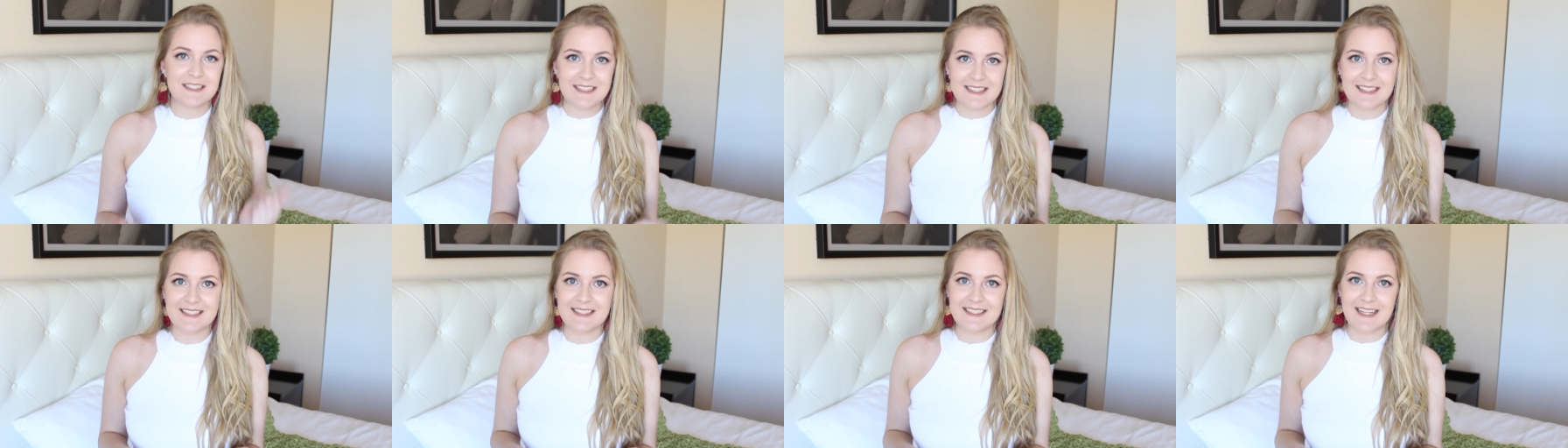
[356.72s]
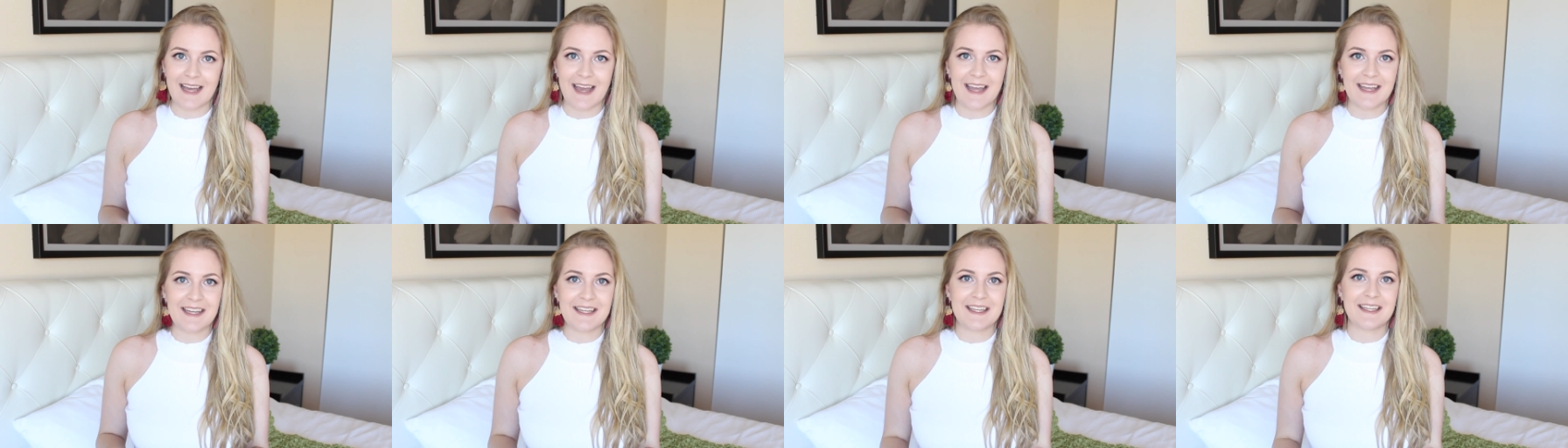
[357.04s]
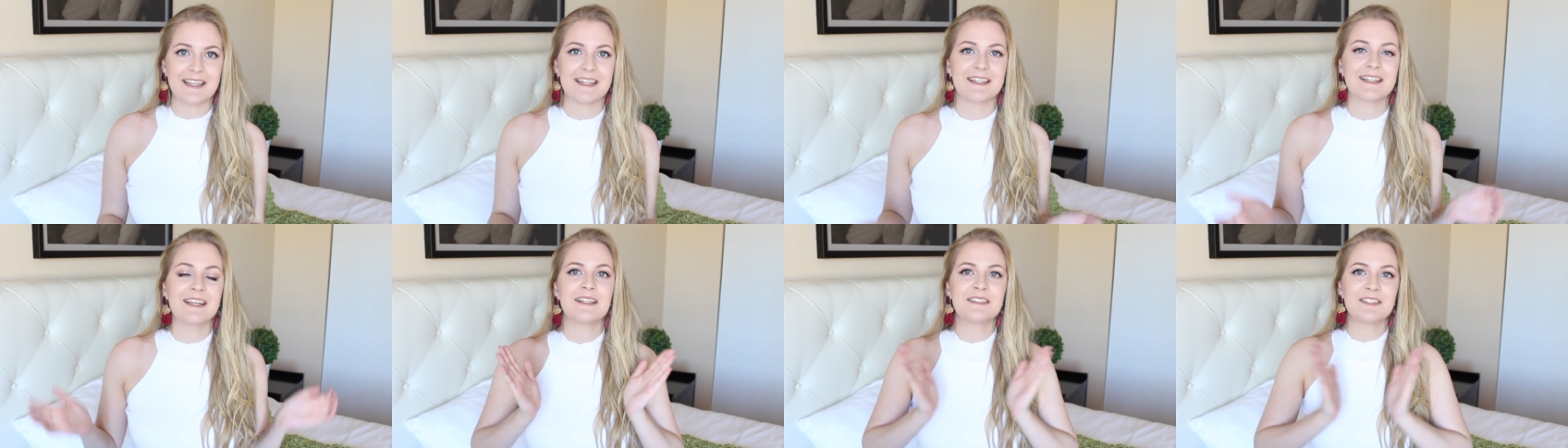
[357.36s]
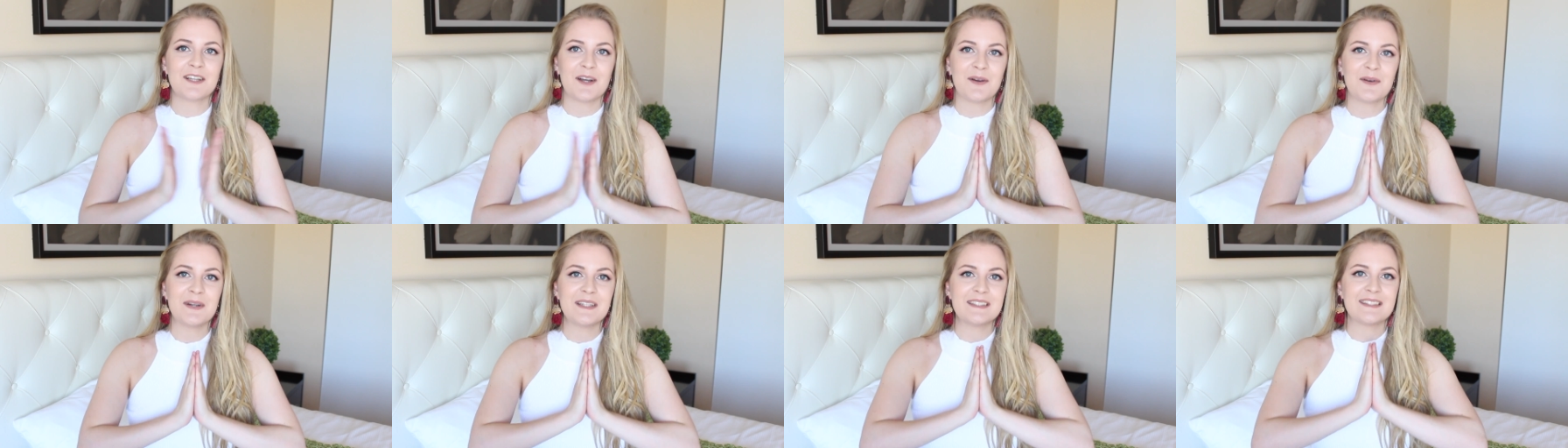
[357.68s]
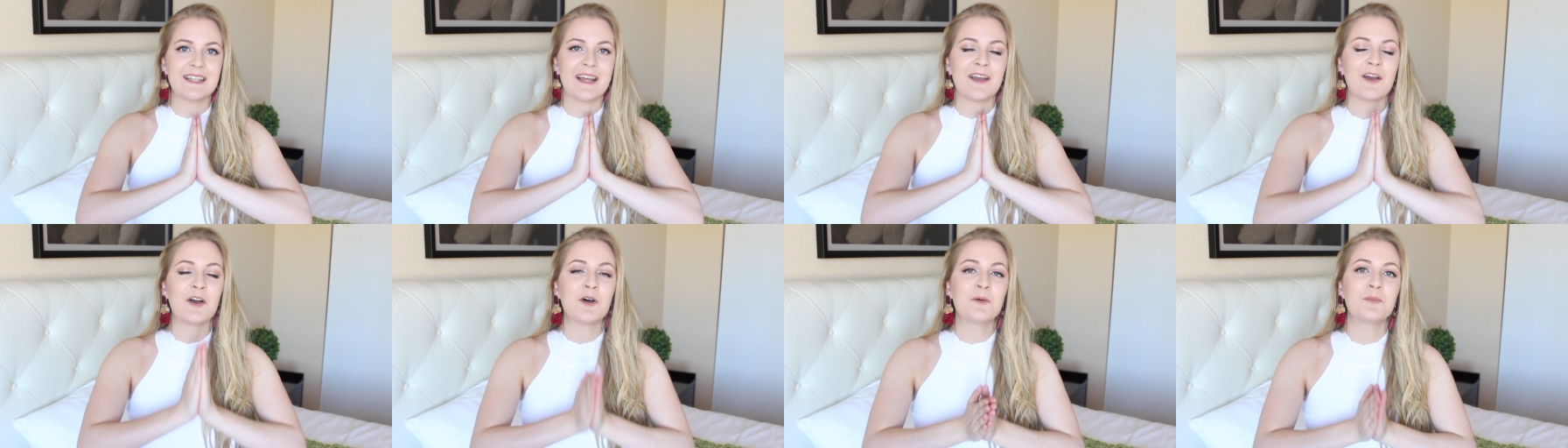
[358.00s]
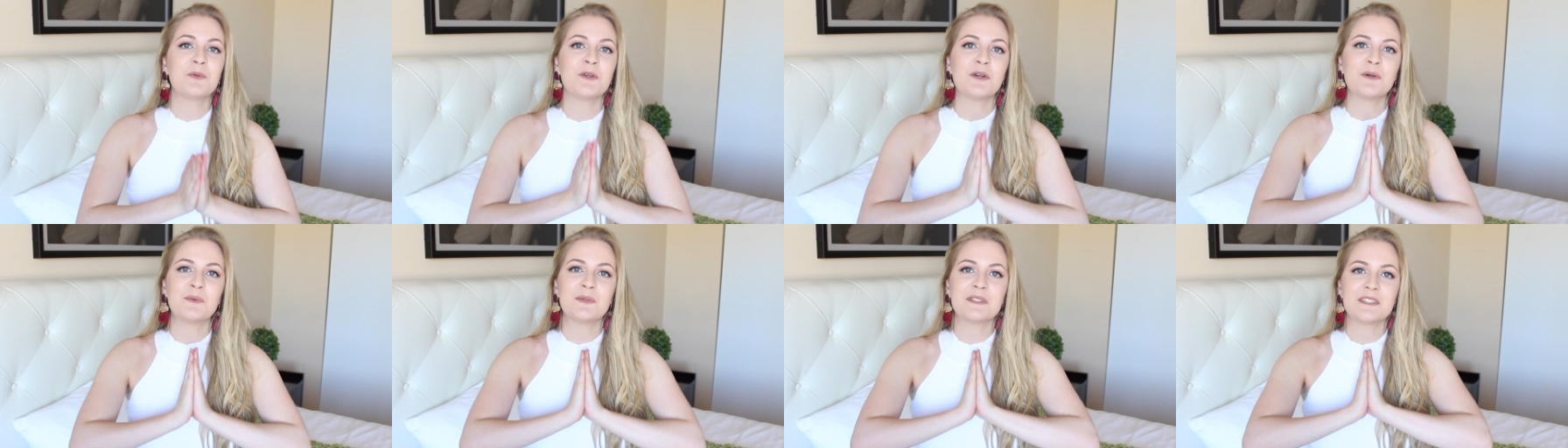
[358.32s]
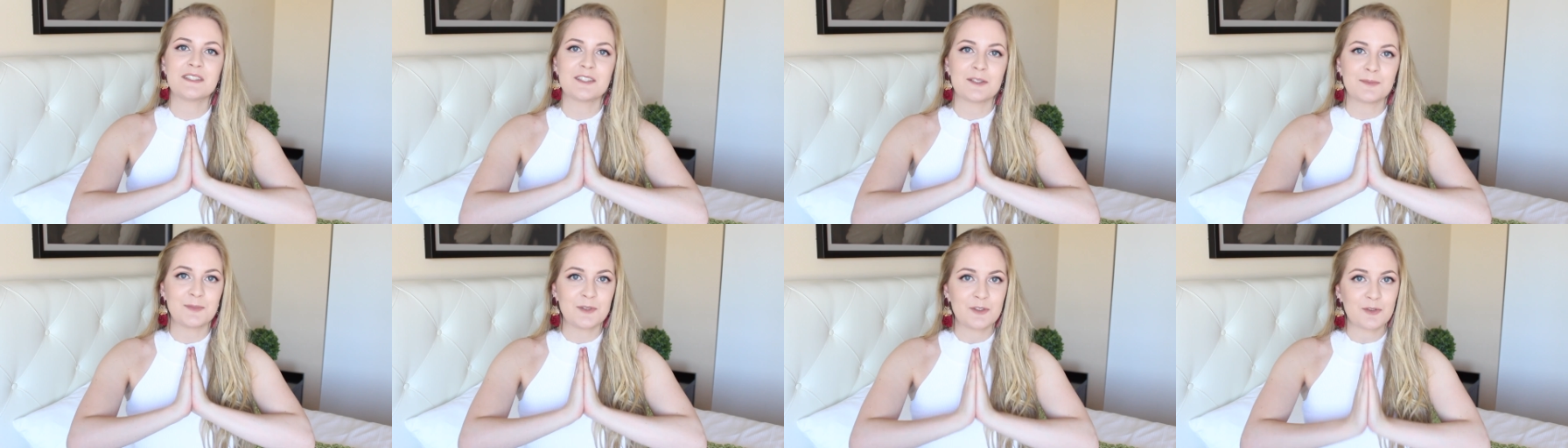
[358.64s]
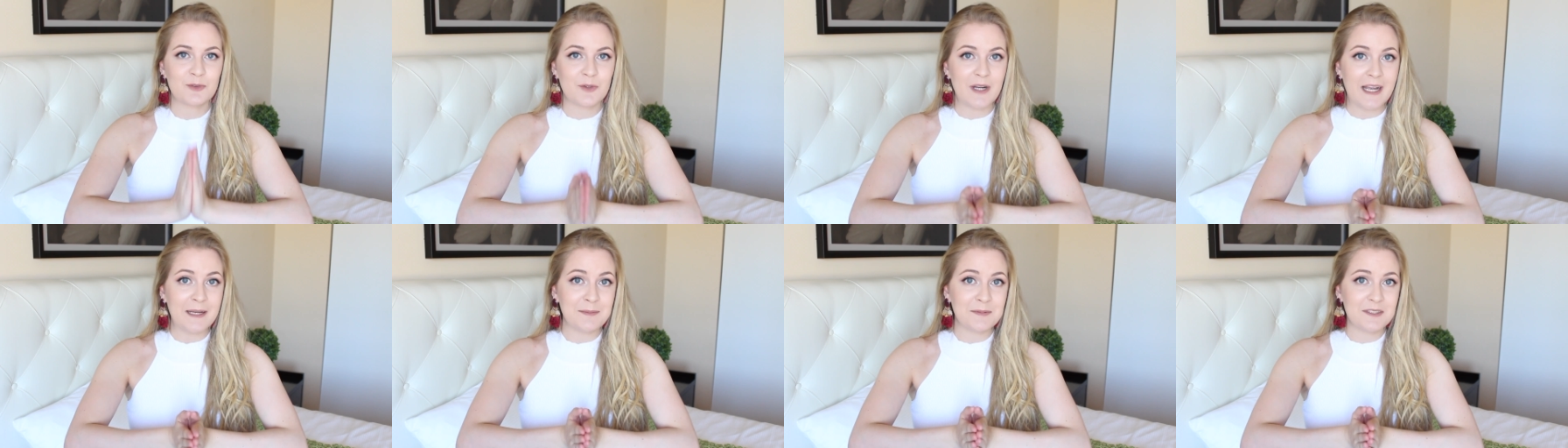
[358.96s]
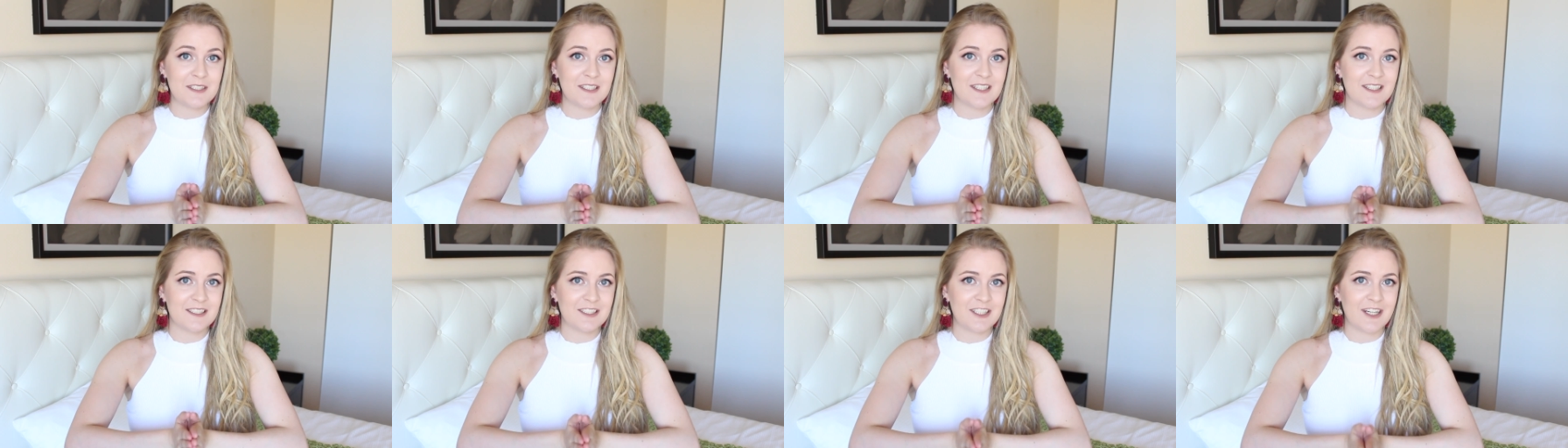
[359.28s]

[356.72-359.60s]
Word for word: did like it. As always, I hope you will subscribe to the